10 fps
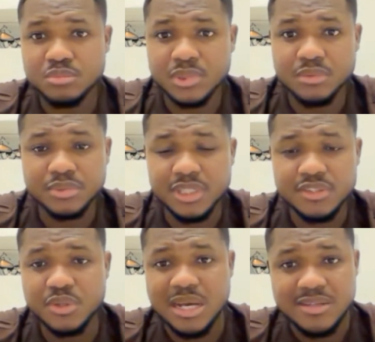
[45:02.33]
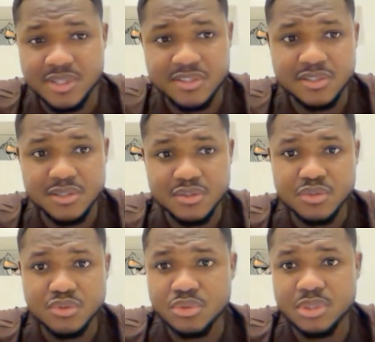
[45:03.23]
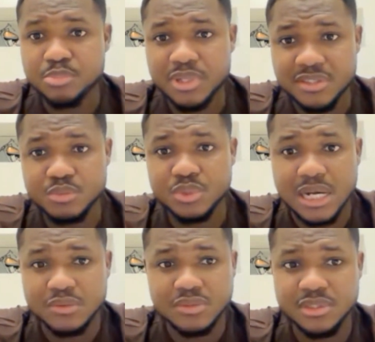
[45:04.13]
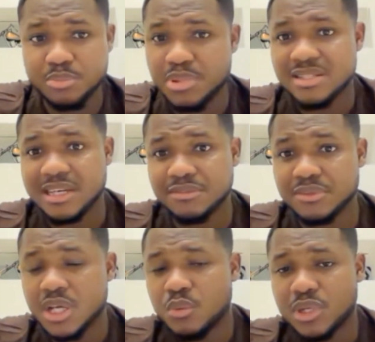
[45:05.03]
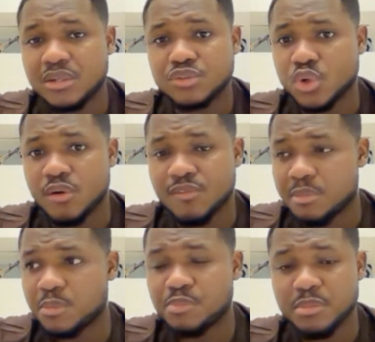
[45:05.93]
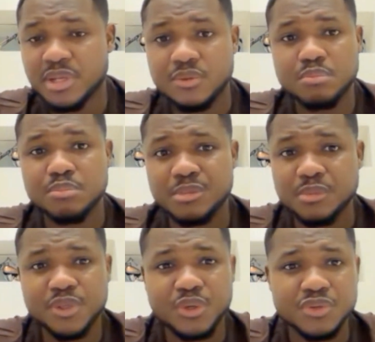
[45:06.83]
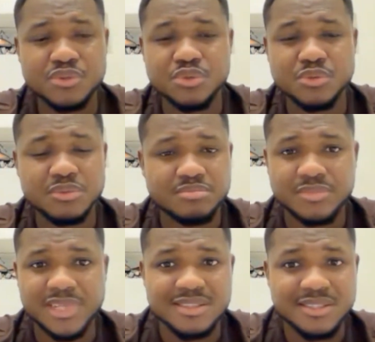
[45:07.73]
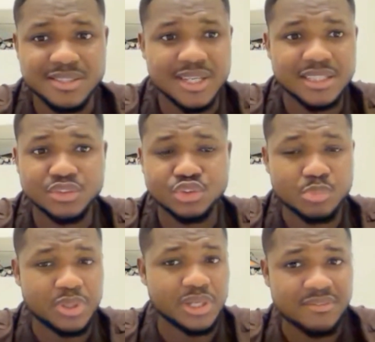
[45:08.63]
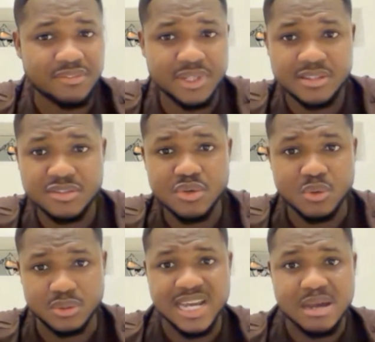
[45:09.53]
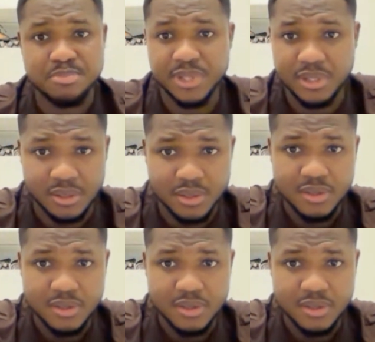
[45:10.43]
they release your asset to the person without the person having, without you confirming payment. Maybe because there's a delay in dropping evidence on the appeal.